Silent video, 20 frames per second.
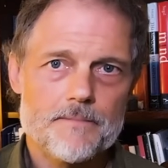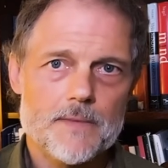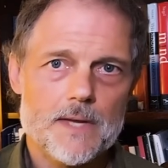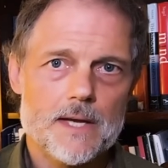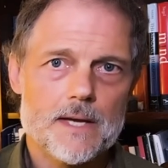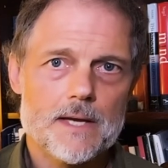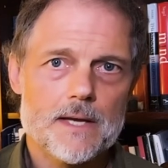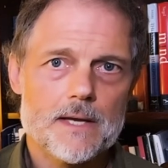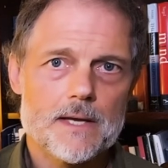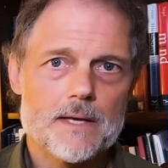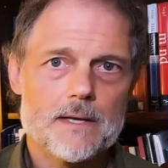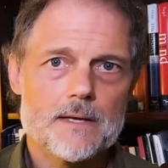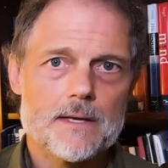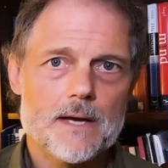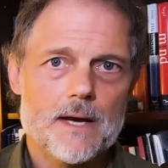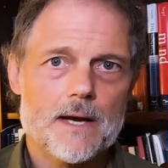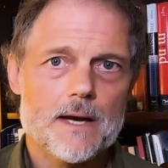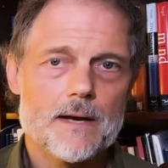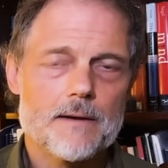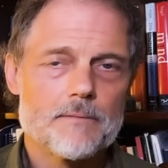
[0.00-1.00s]
and
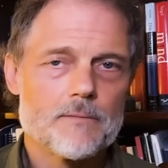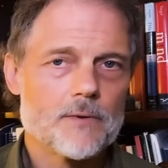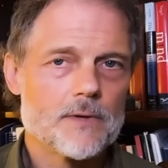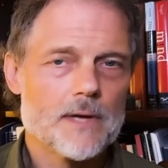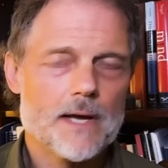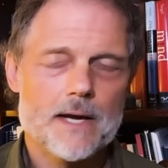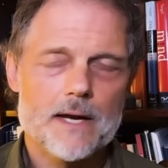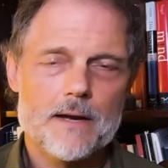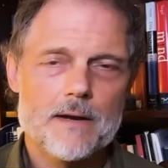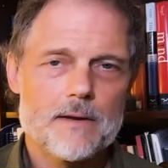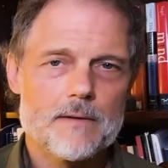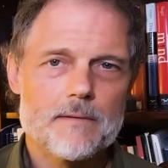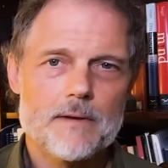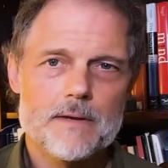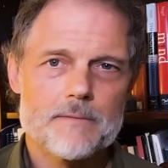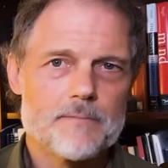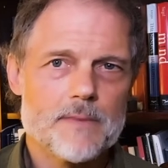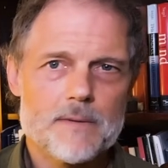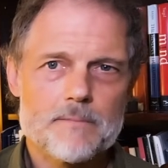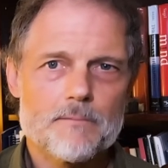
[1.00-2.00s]

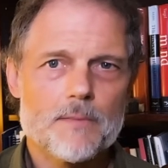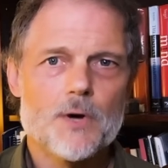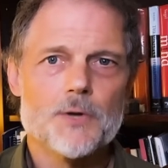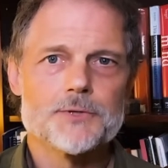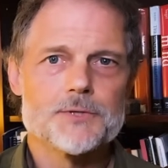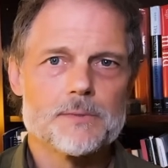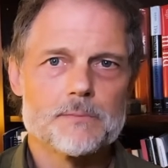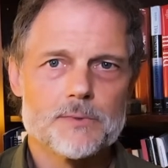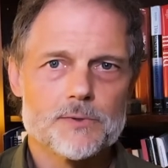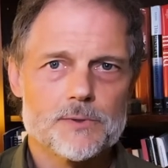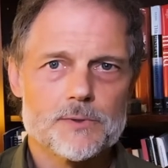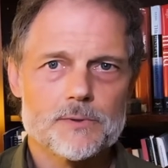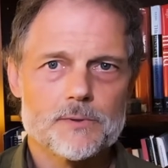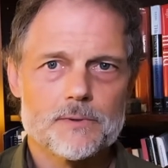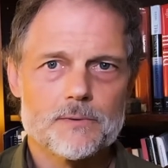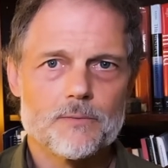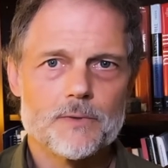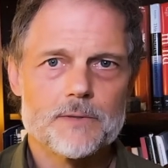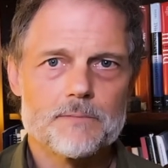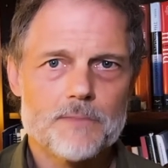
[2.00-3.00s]
I've been
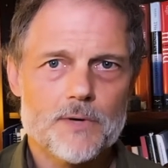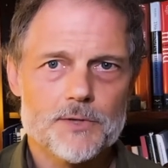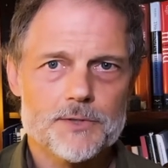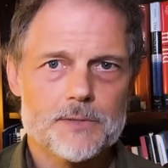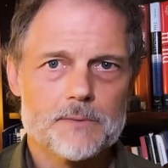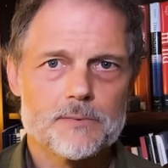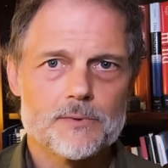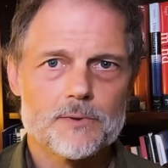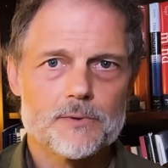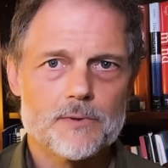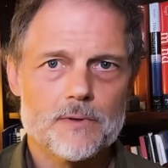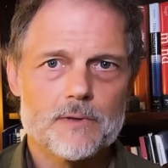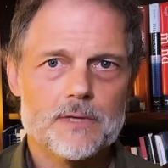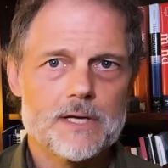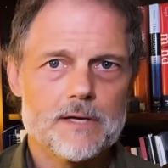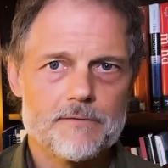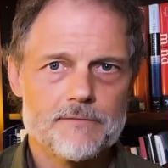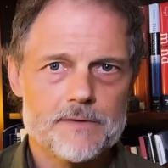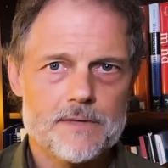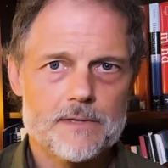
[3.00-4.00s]
with multiple
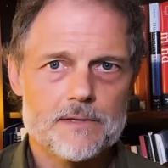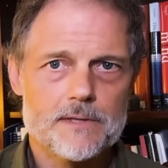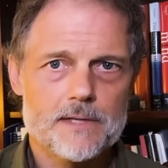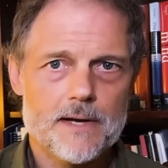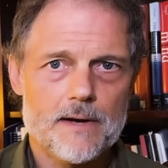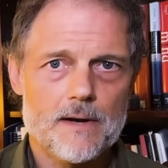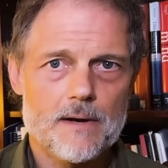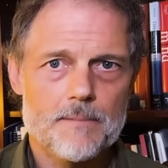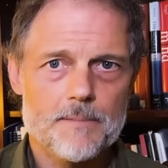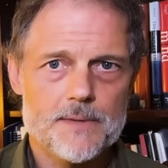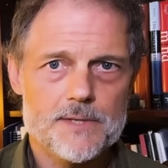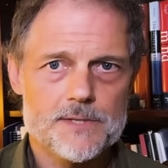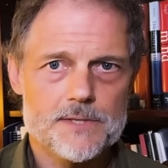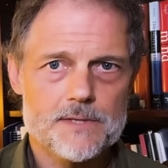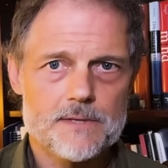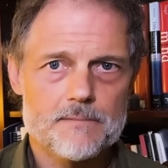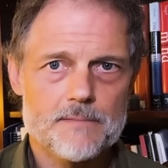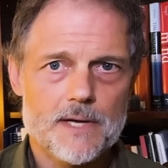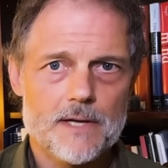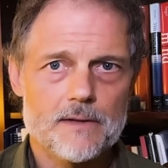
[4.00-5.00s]
gifted
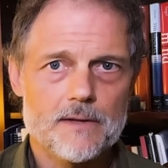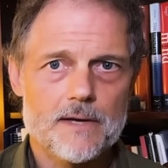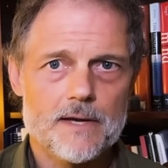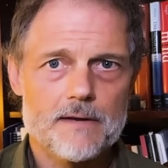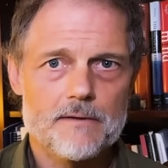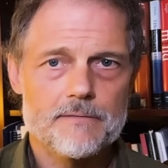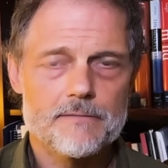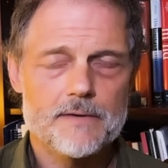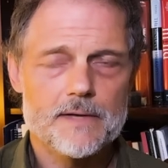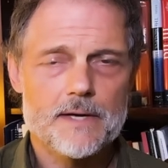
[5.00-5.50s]
therapists in my life,